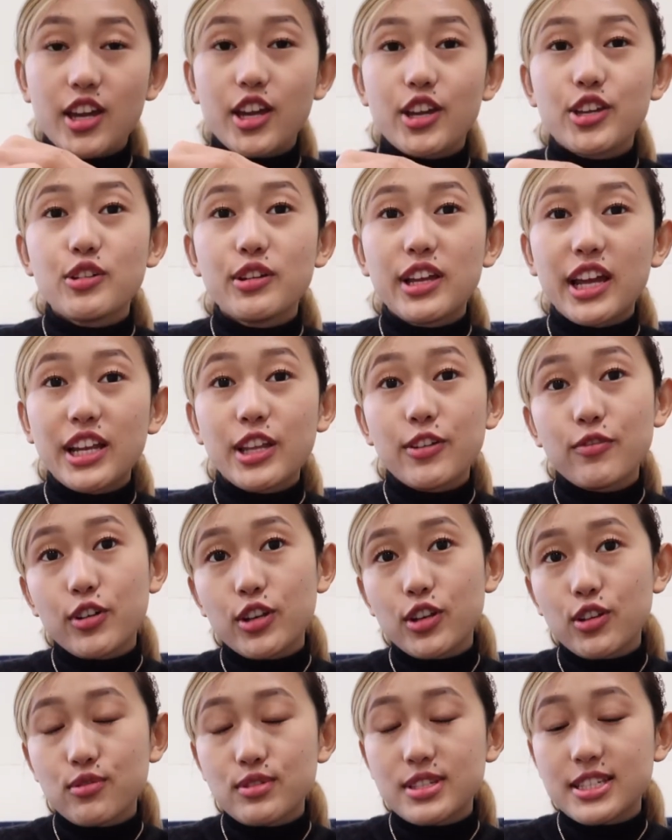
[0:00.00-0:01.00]
You can
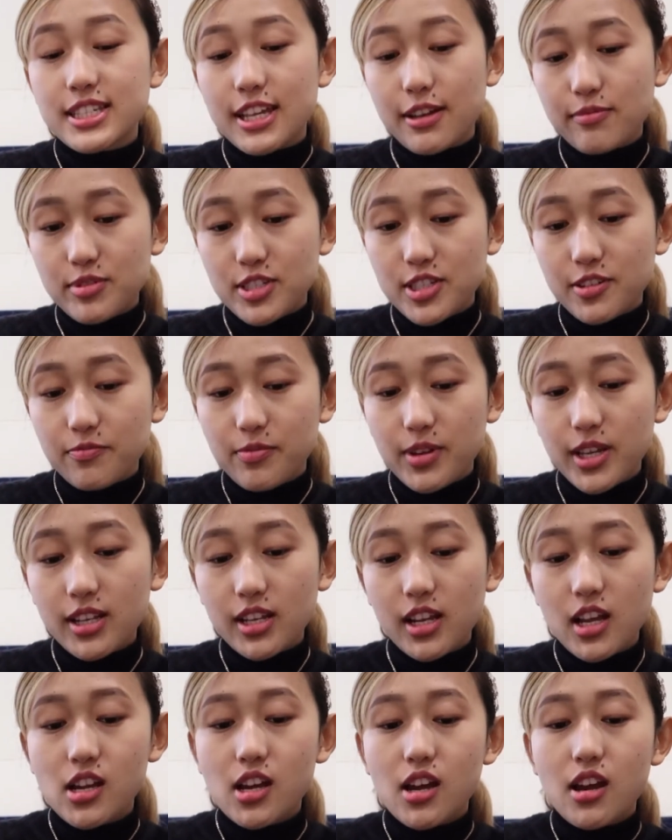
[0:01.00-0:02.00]
even use safety pin,
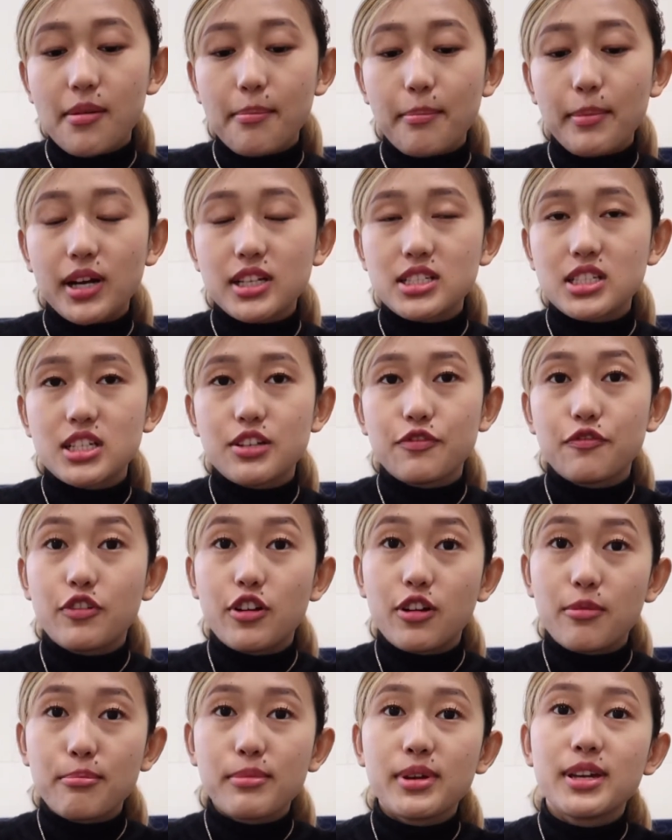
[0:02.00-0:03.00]
but
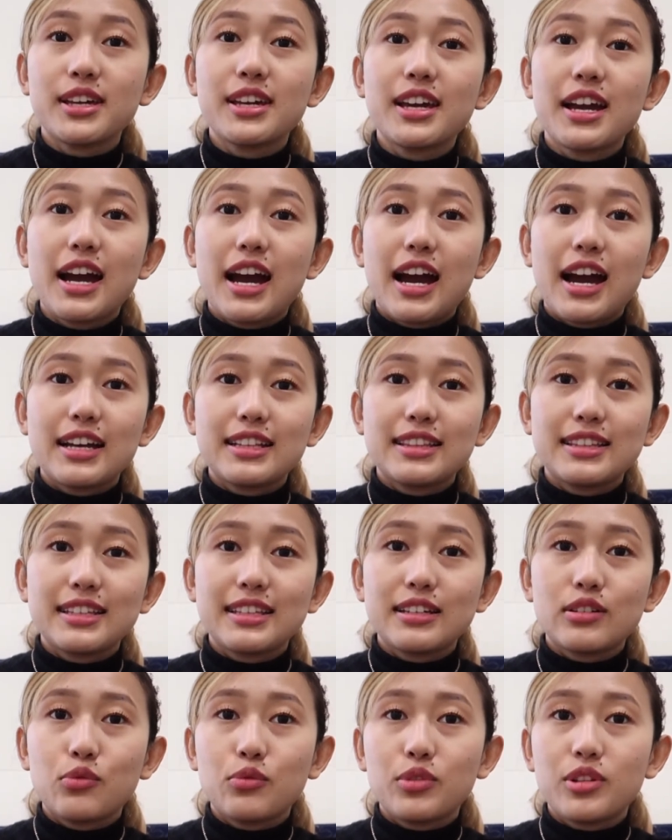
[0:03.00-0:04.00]
for me, I
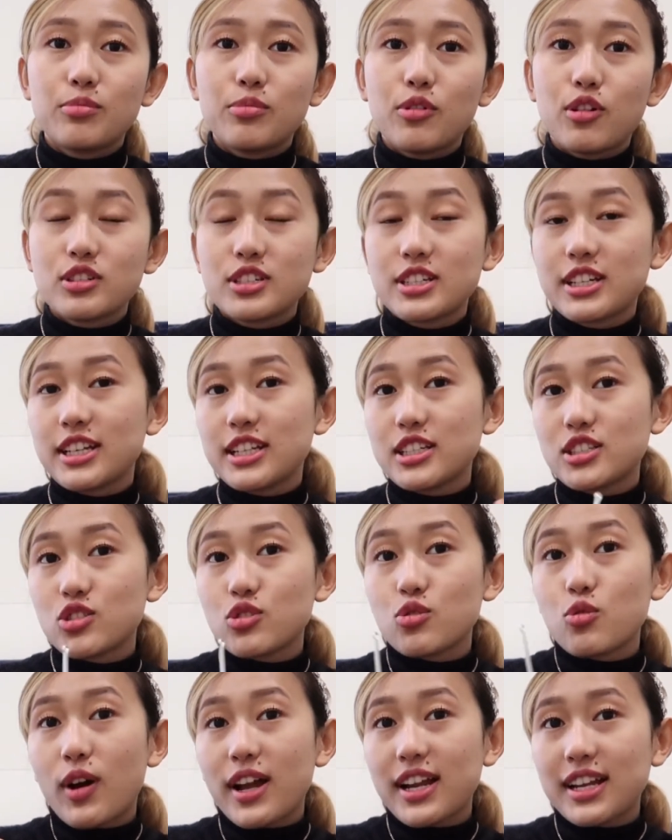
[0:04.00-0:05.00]
think with bodkin it's
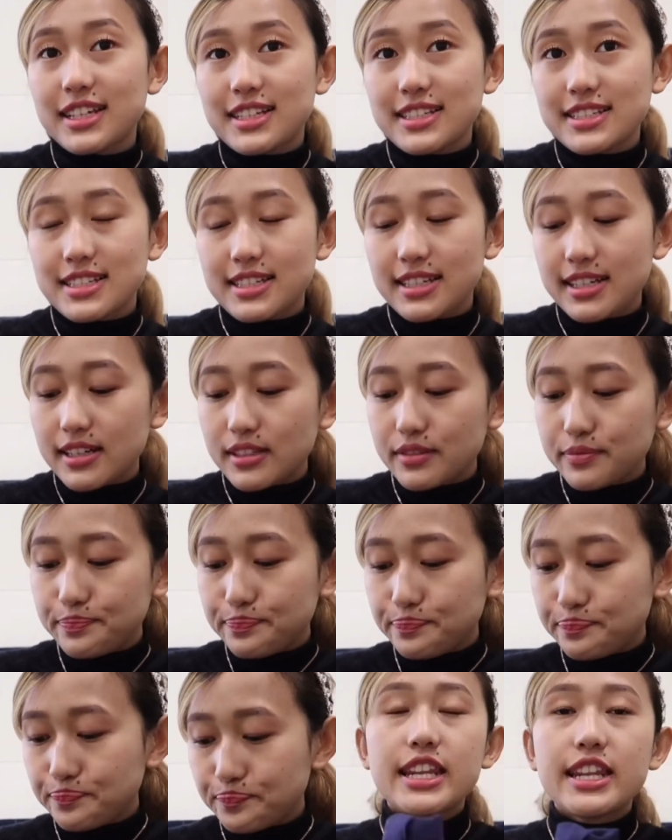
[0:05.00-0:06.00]
quite easier.
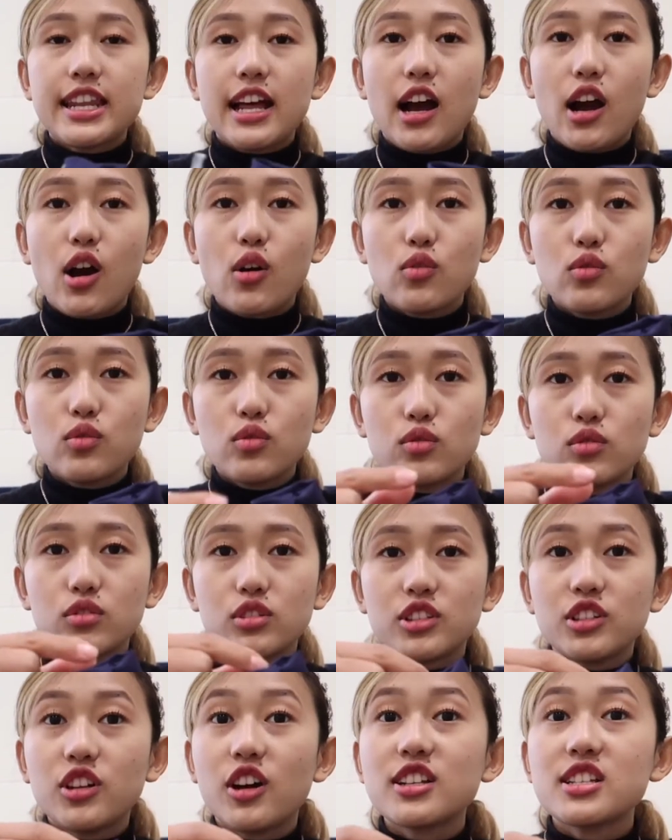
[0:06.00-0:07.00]
Now,
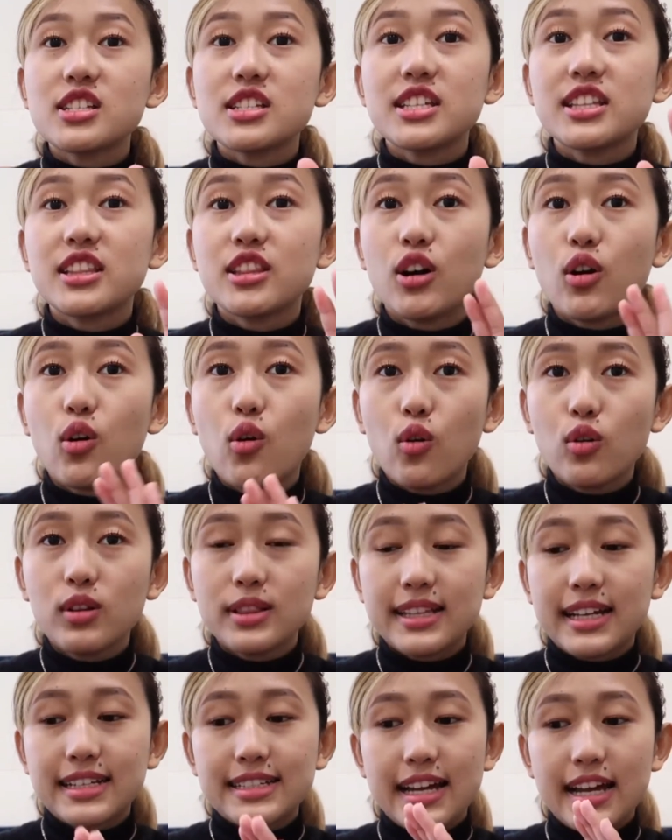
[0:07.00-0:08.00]
not in the hole
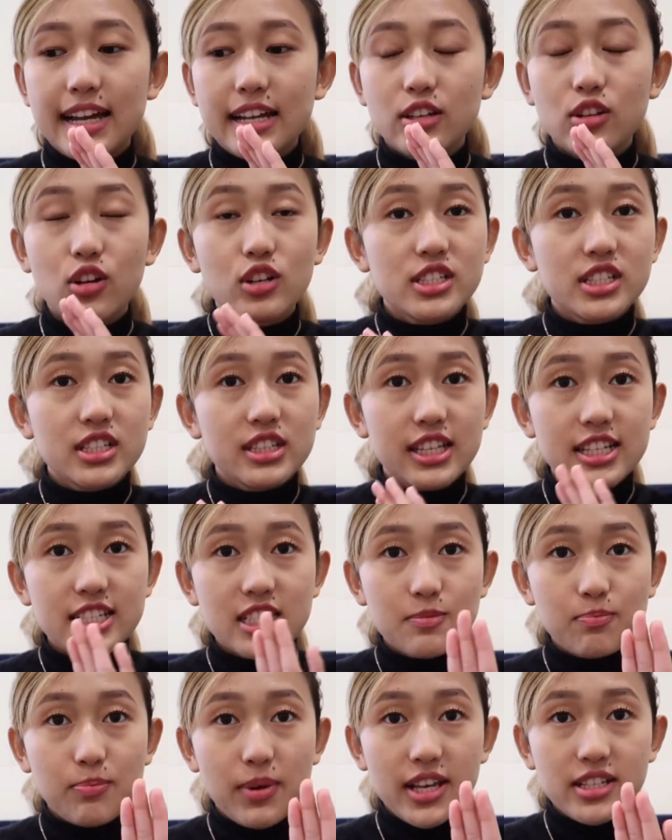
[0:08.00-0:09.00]
that not in the
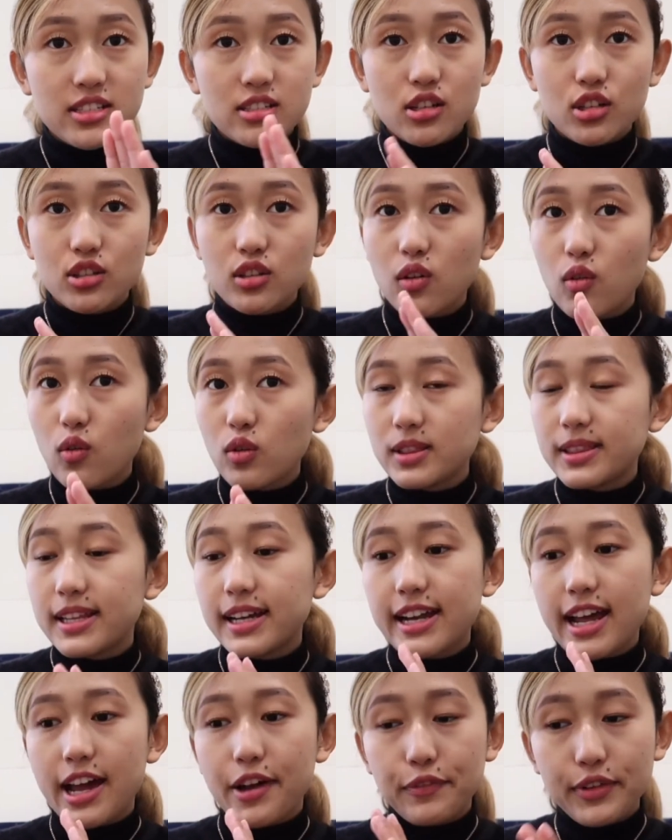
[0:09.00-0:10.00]
space or the hole that
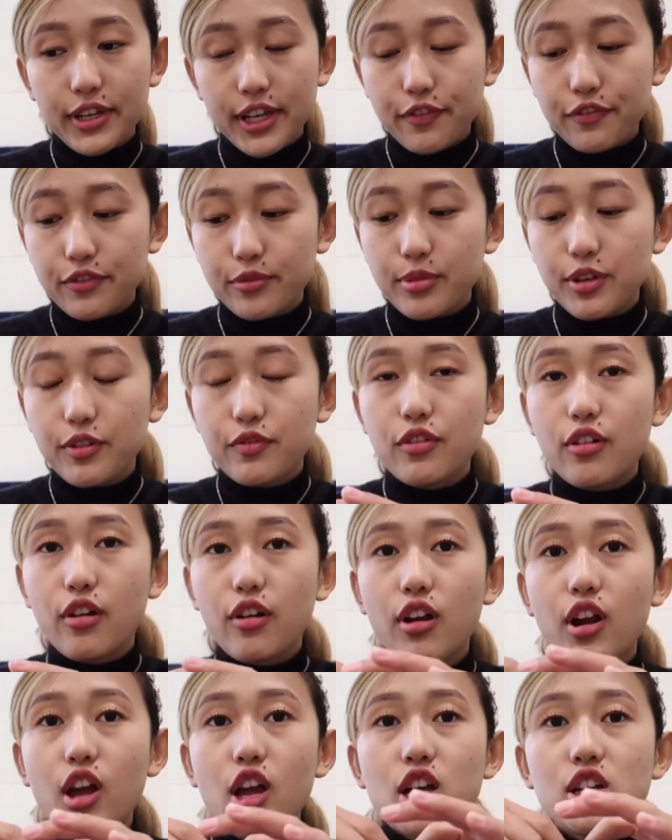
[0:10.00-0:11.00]
I have left
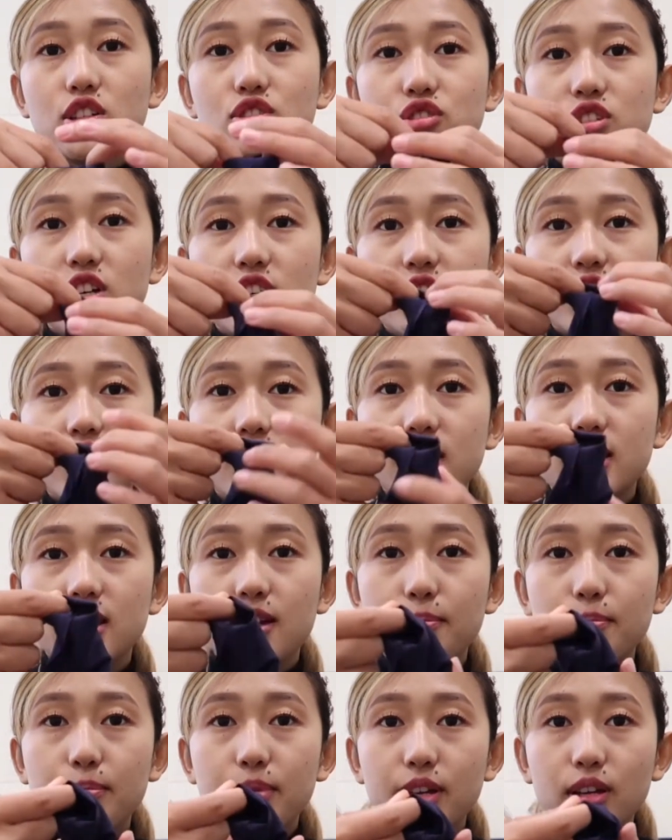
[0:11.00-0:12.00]
before, just in the
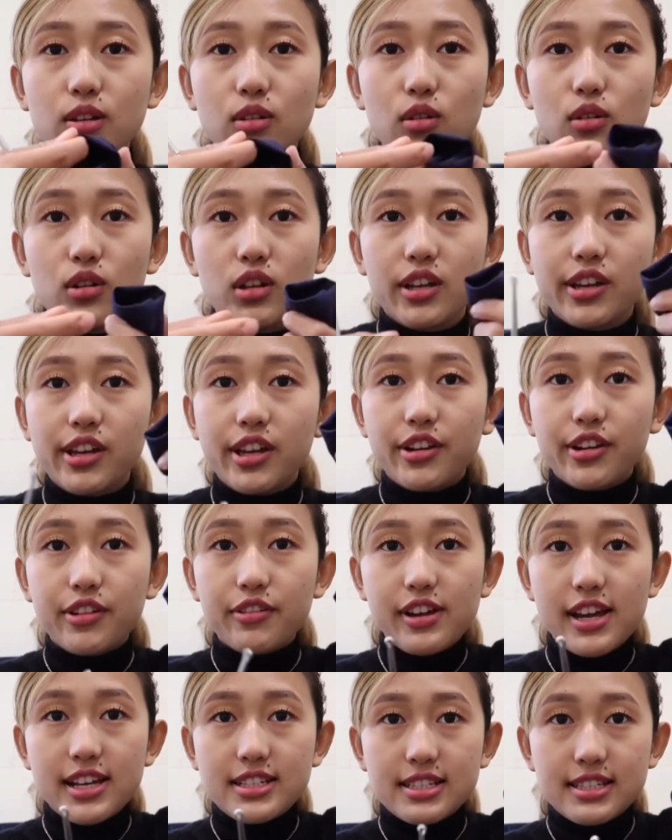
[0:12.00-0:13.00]
big hole here you
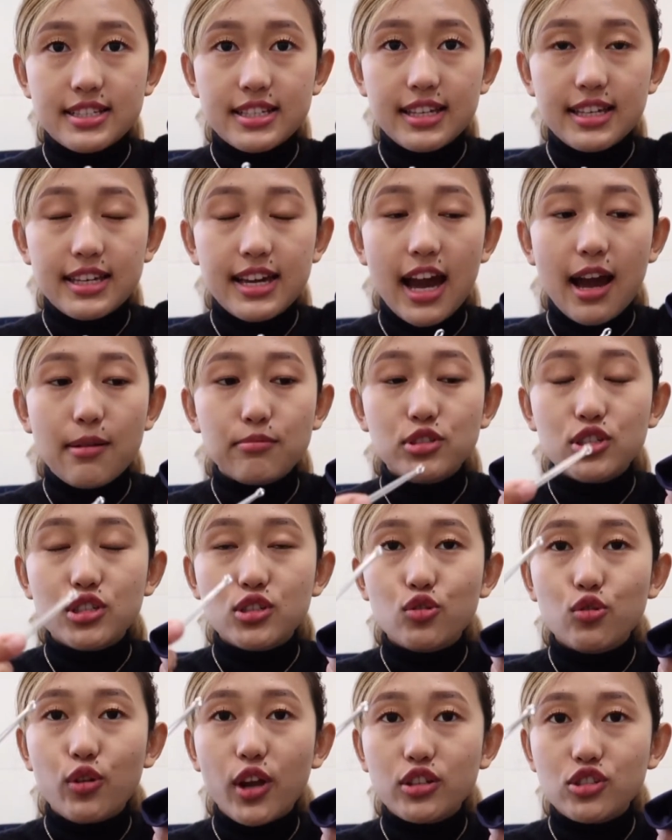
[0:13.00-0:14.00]
can see, I'm
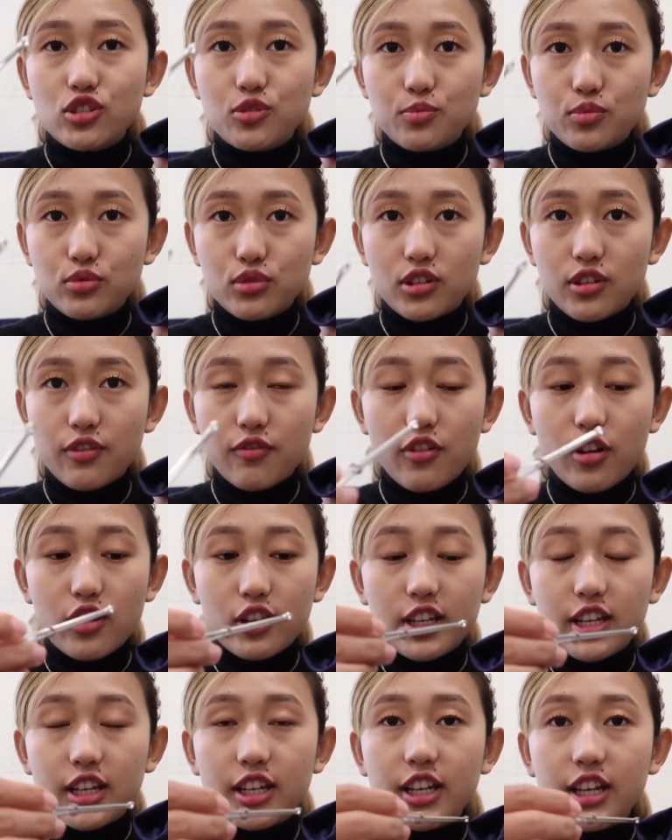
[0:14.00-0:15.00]
just going to put the
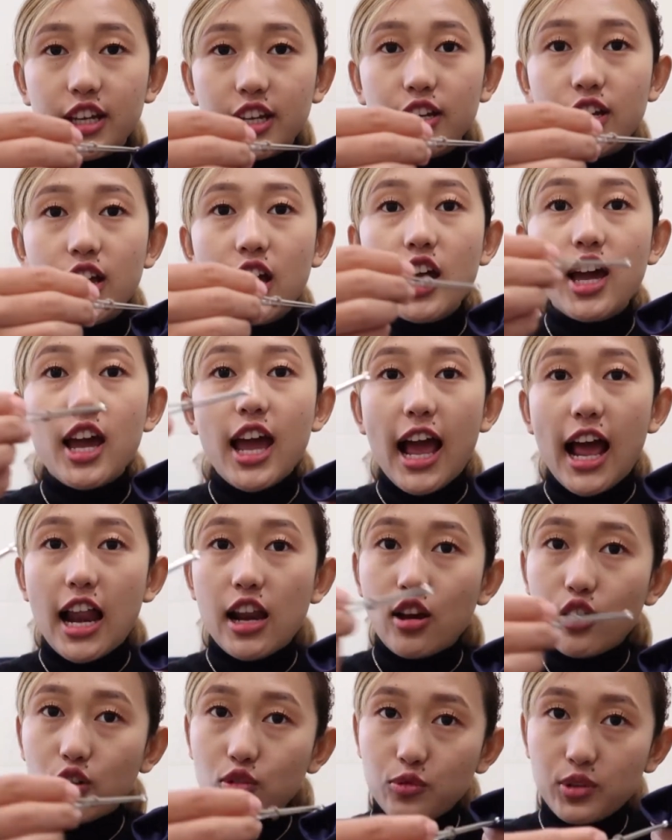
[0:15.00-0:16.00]
bodkin in
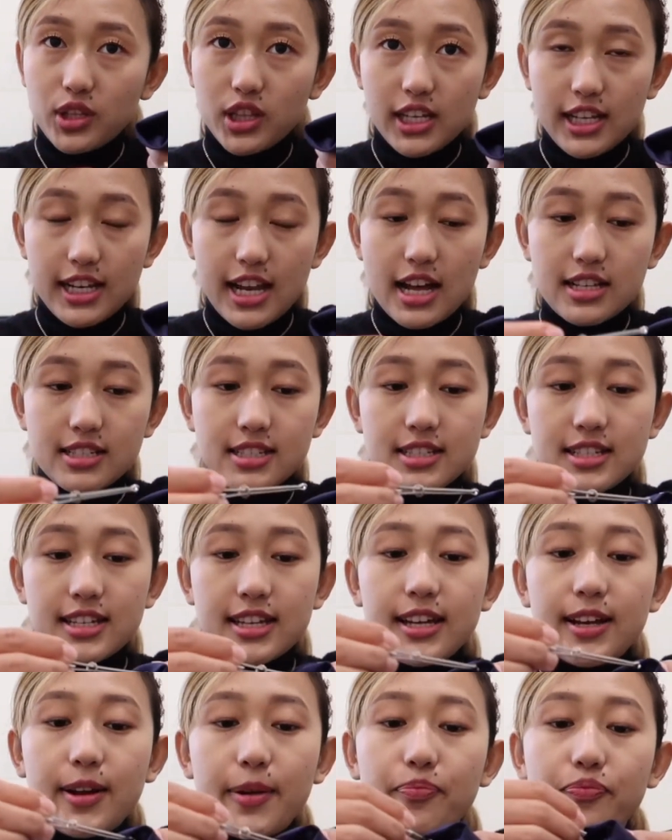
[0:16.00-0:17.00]
along with the
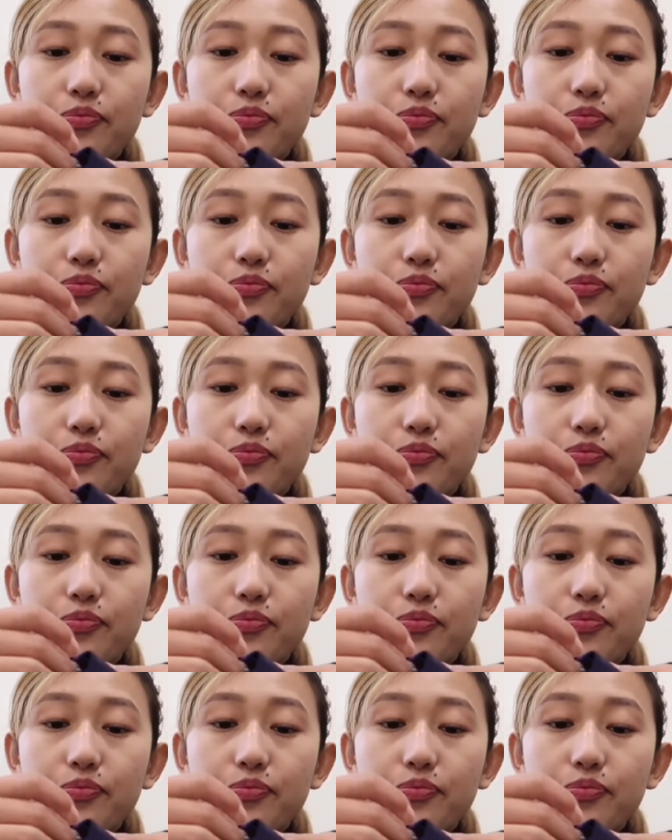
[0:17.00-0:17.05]
elastic.